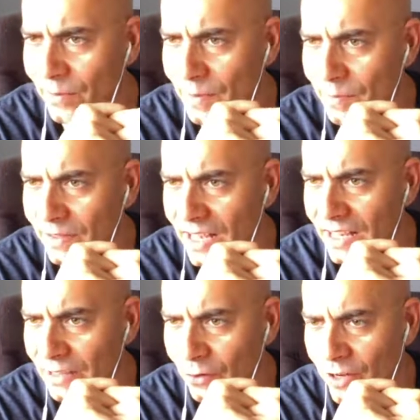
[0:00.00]
I mean, but
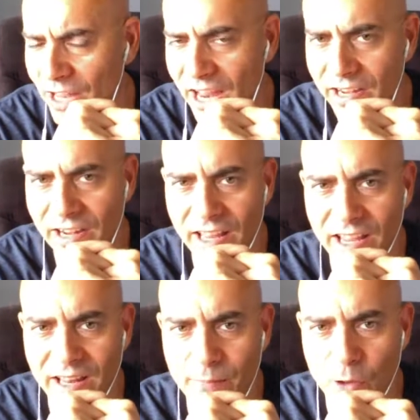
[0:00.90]
at 38
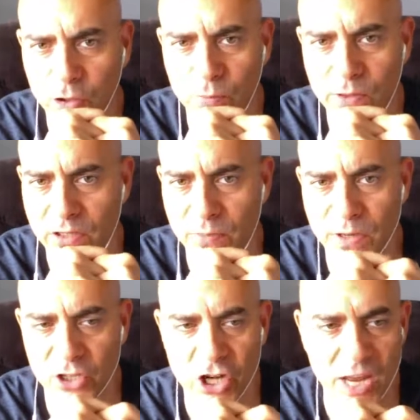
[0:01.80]
and multiple, he's
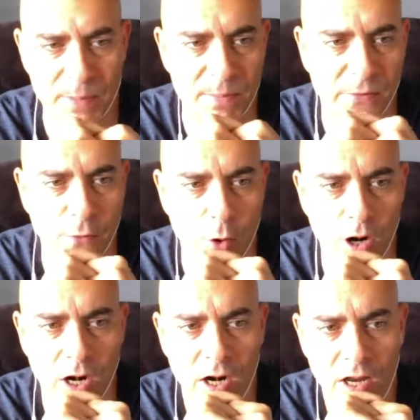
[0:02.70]
been a champion
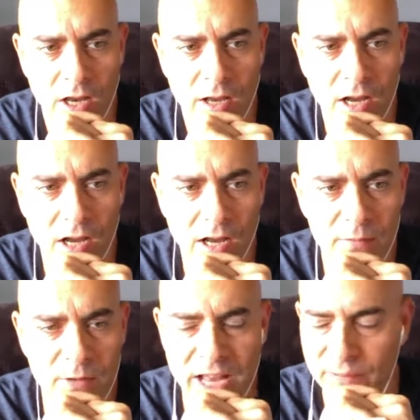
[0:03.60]
before,
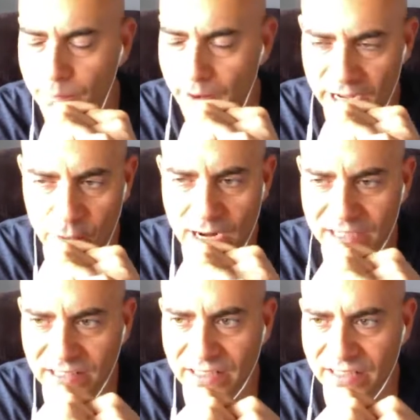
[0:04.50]
had many
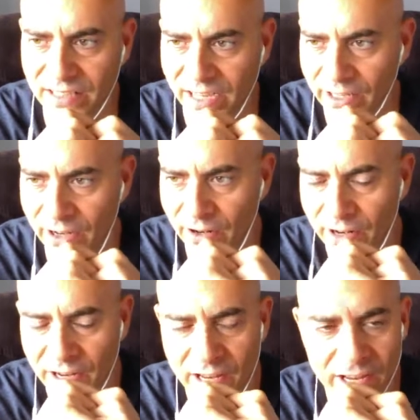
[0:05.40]
cracks at this title
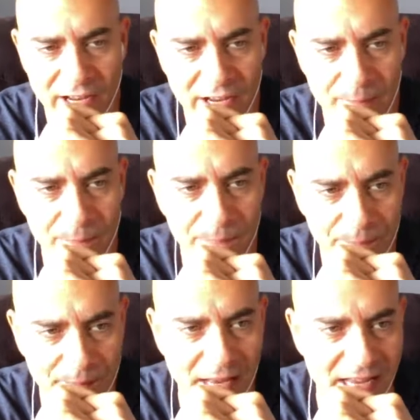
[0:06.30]
here.
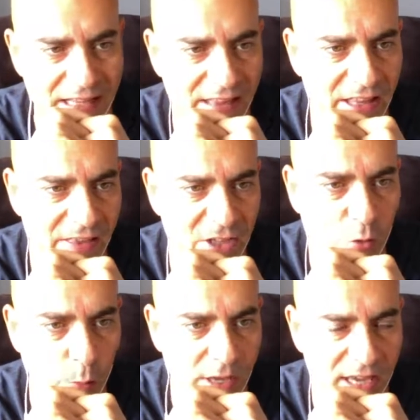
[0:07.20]

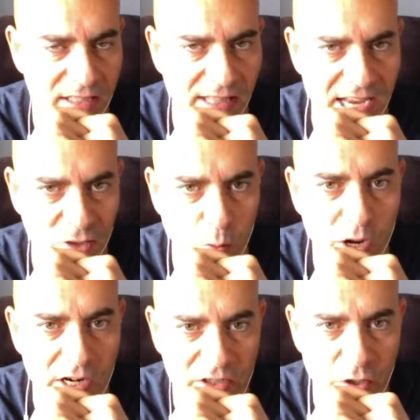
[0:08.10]
This will be his last
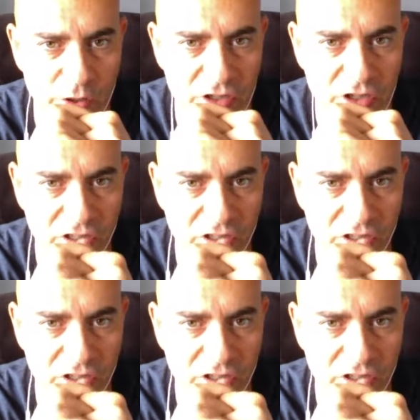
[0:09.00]
one. So this